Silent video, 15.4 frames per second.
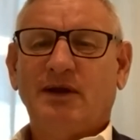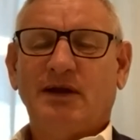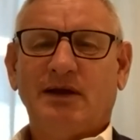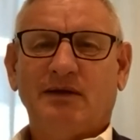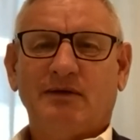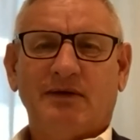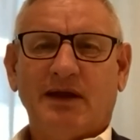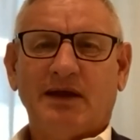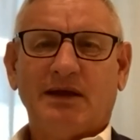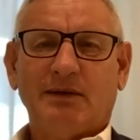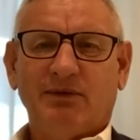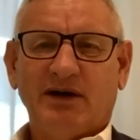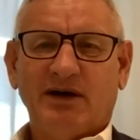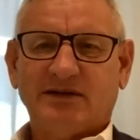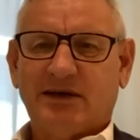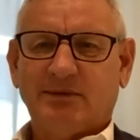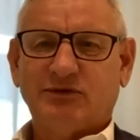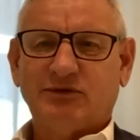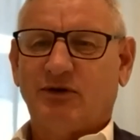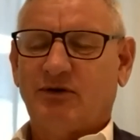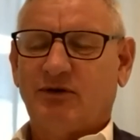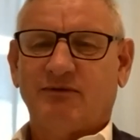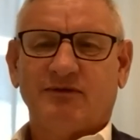It's taken by
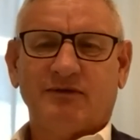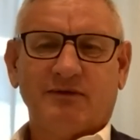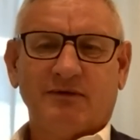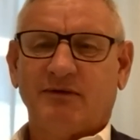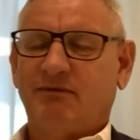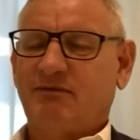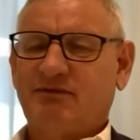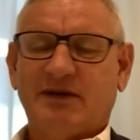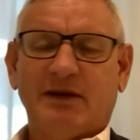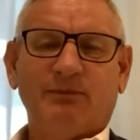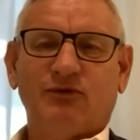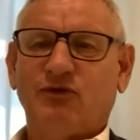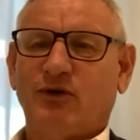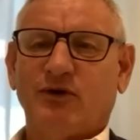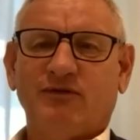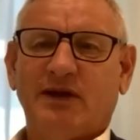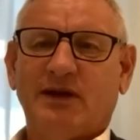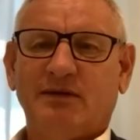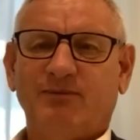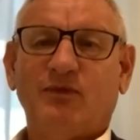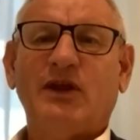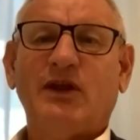allegedly